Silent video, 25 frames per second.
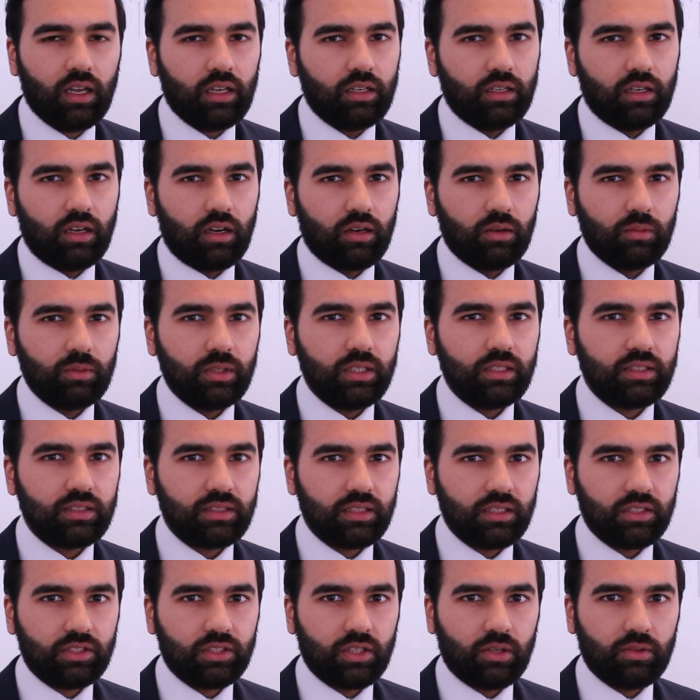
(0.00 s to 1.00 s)
Not only does
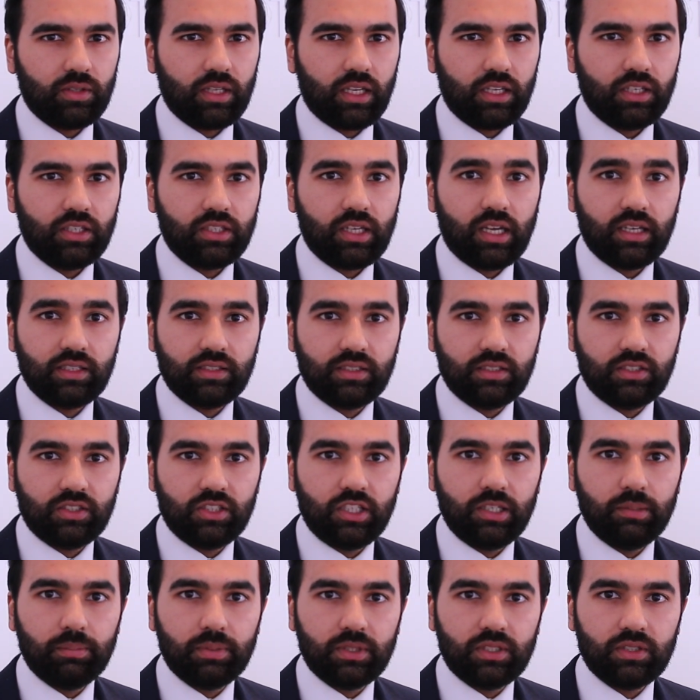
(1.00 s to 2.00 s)
it show that your house is
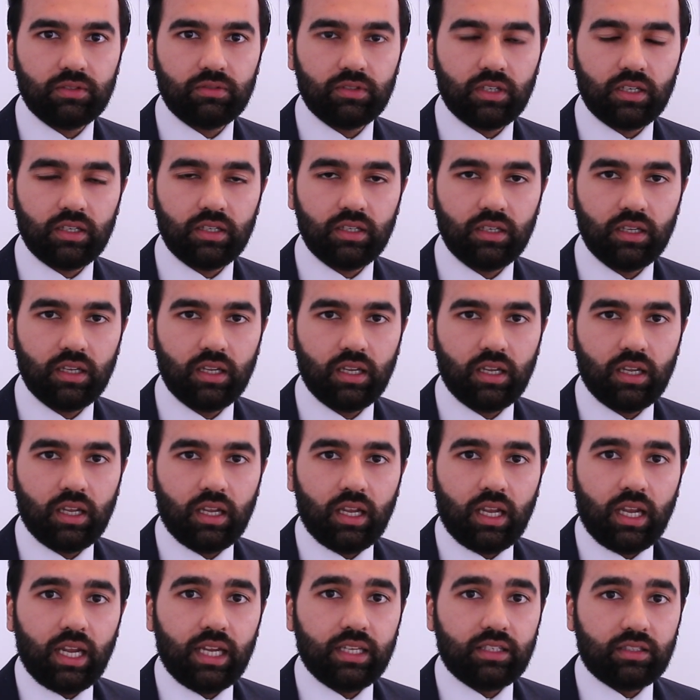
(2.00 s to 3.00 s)
cheaper to run,
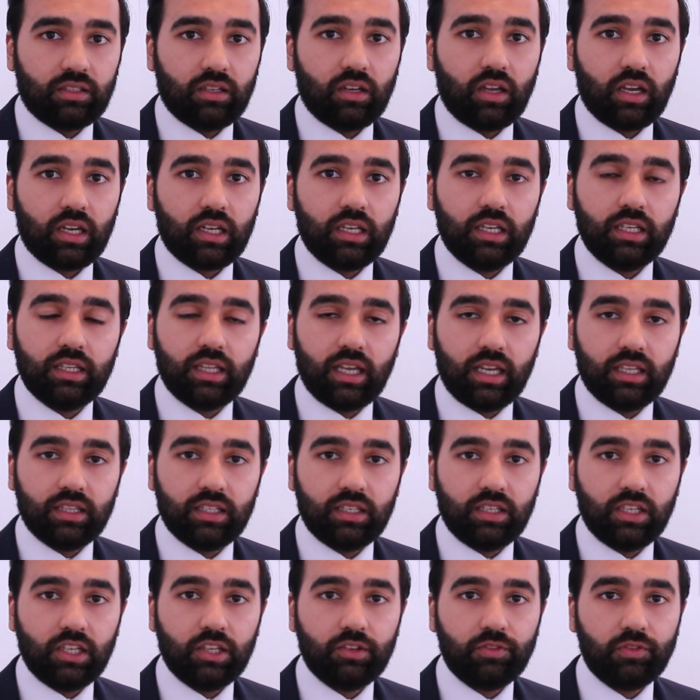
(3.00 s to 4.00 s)
it's likely that in the
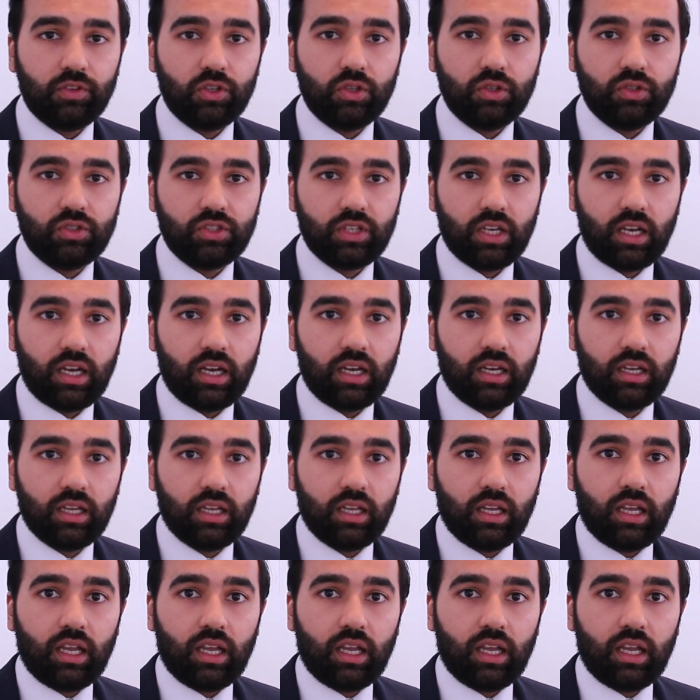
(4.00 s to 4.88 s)
near future,